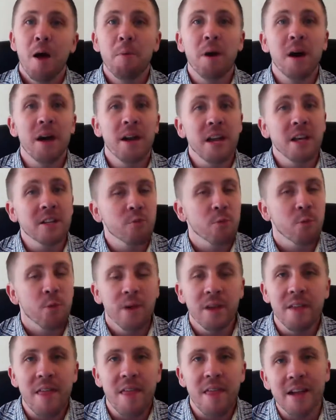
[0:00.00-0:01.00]
But it's
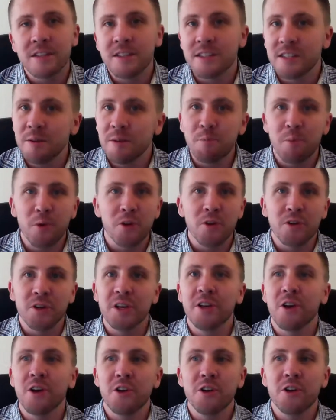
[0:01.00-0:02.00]
really that simple.
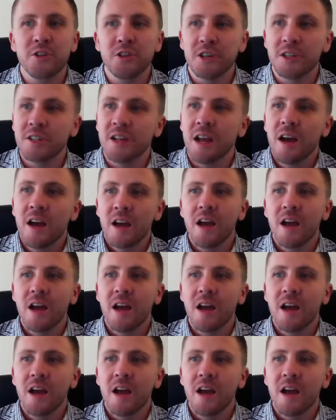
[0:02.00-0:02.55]
You know, you just,